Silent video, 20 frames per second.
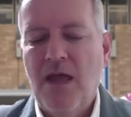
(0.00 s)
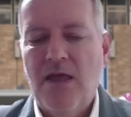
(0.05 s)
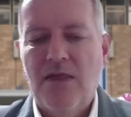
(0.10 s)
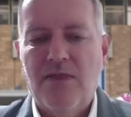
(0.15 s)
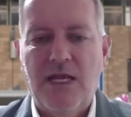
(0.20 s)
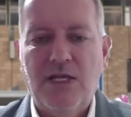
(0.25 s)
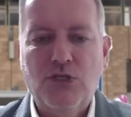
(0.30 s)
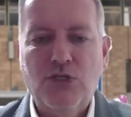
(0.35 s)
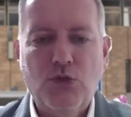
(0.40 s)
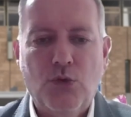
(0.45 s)

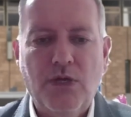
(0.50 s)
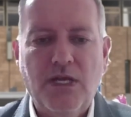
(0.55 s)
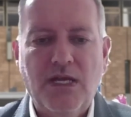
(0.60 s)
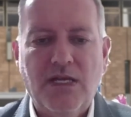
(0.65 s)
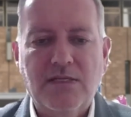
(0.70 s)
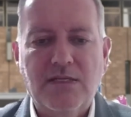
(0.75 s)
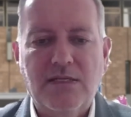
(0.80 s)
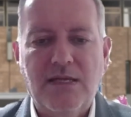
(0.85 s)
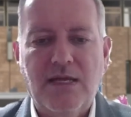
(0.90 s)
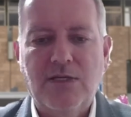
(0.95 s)
They saw
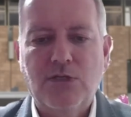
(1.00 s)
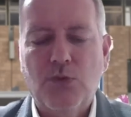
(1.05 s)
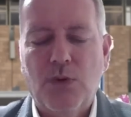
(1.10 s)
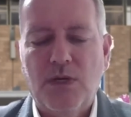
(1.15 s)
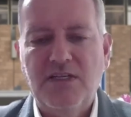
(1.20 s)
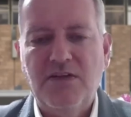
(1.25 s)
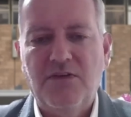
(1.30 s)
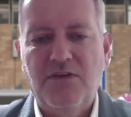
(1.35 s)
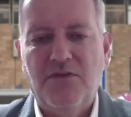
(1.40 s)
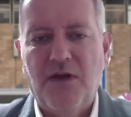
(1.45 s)
yesterday
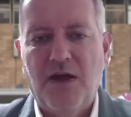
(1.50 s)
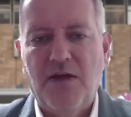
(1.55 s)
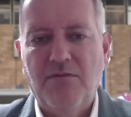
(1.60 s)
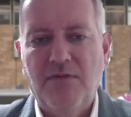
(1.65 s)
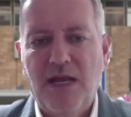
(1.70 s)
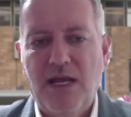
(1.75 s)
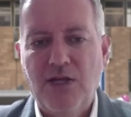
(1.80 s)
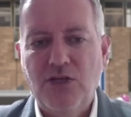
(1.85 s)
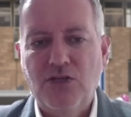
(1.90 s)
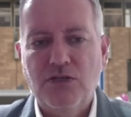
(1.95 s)
25
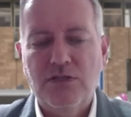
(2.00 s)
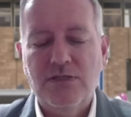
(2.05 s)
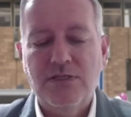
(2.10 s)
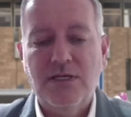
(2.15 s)
nations,